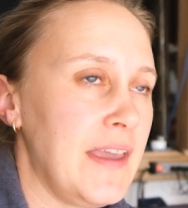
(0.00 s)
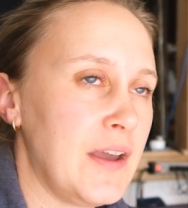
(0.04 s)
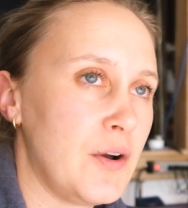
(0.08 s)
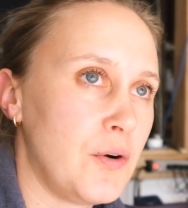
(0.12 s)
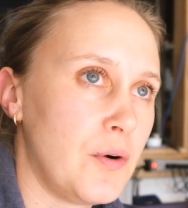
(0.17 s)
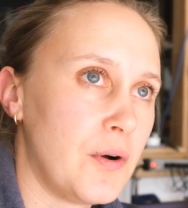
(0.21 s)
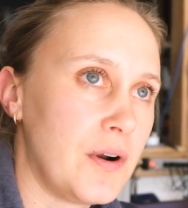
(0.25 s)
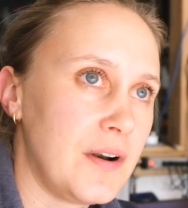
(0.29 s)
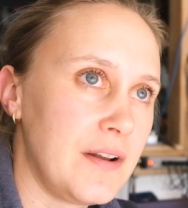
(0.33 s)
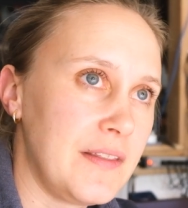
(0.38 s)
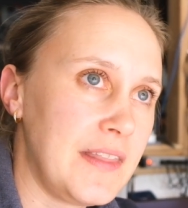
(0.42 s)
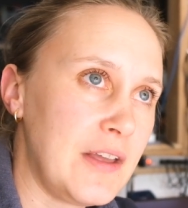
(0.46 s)

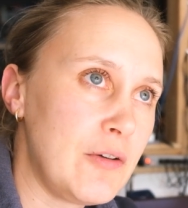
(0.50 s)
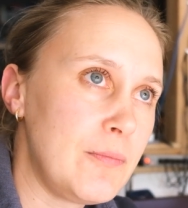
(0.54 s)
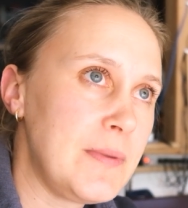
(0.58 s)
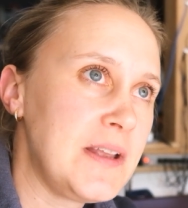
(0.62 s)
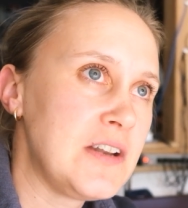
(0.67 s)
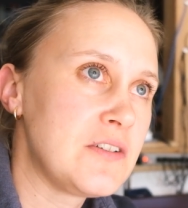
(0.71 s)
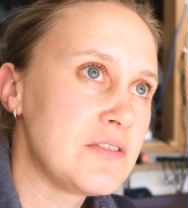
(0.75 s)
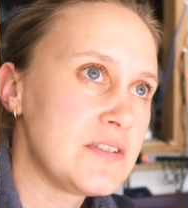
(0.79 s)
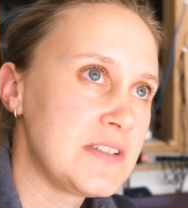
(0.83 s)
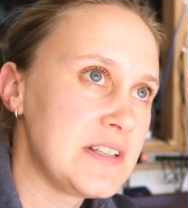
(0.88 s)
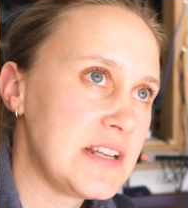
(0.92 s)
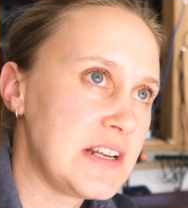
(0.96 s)
Or that would be
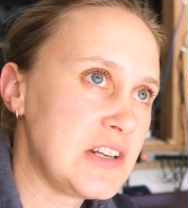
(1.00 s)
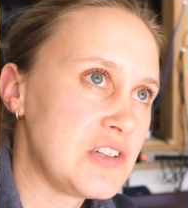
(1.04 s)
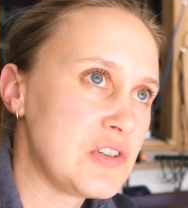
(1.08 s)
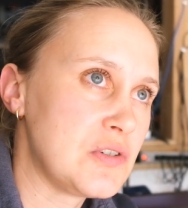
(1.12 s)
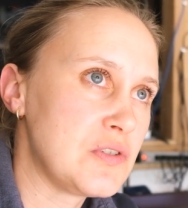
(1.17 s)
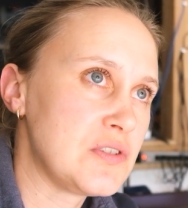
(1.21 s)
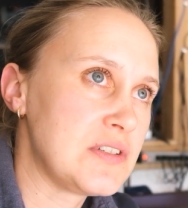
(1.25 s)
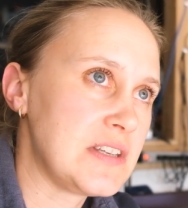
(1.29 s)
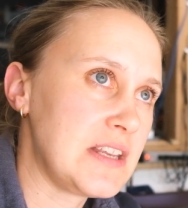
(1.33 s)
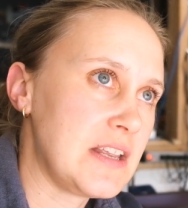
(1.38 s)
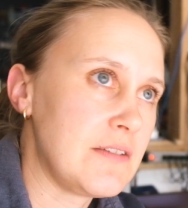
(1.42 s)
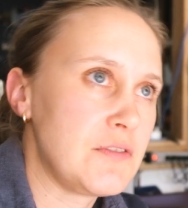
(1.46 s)
interesting
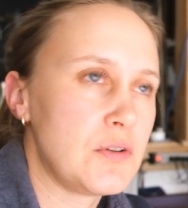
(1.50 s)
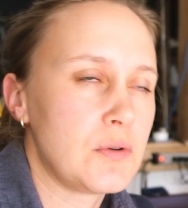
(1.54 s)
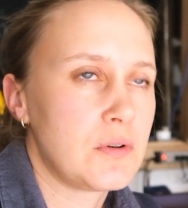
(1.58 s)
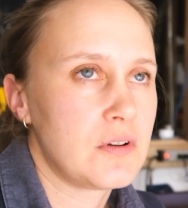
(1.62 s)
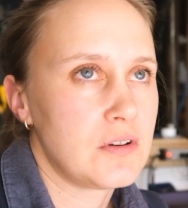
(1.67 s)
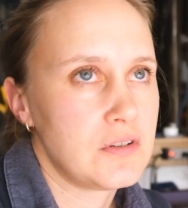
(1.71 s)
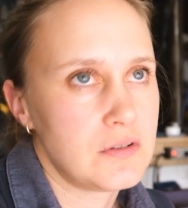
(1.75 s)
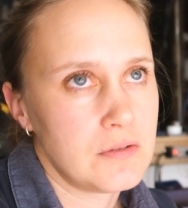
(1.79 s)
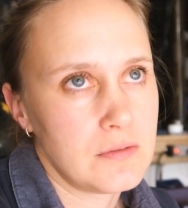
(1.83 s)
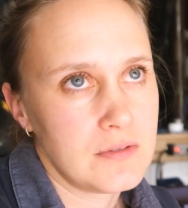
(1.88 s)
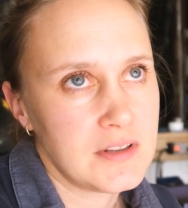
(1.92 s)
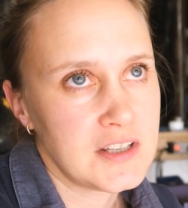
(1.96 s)
to see if you
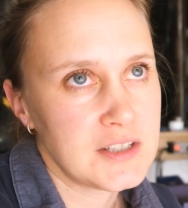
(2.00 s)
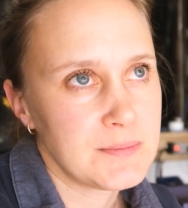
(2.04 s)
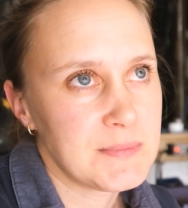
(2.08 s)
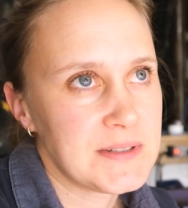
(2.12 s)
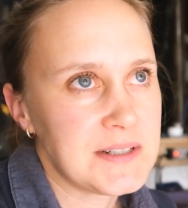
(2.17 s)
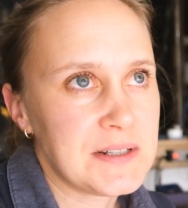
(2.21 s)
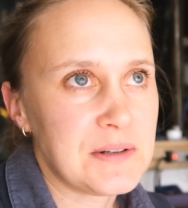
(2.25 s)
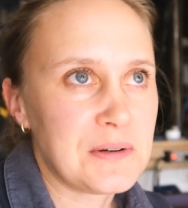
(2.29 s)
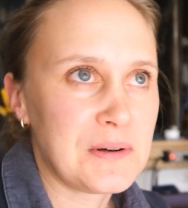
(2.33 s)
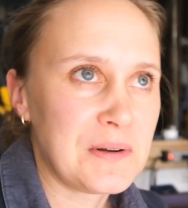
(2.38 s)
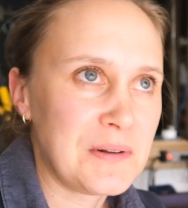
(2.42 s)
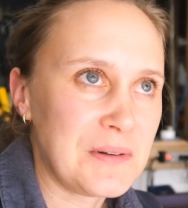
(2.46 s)
could do this
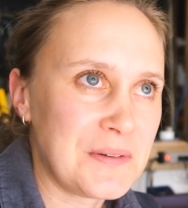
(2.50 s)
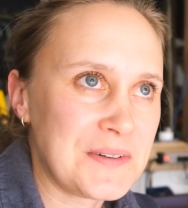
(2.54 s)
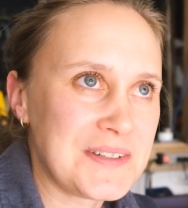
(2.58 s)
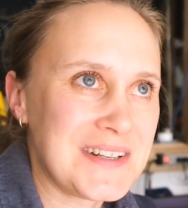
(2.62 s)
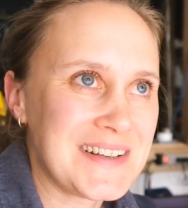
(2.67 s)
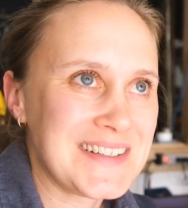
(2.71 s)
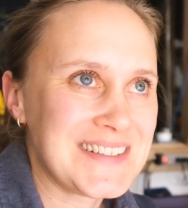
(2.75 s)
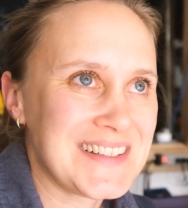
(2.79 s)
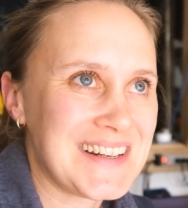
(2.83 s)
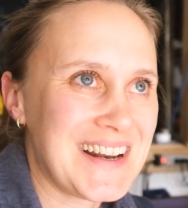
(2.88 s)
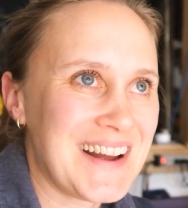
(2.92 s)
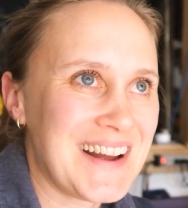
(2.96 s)
material or test it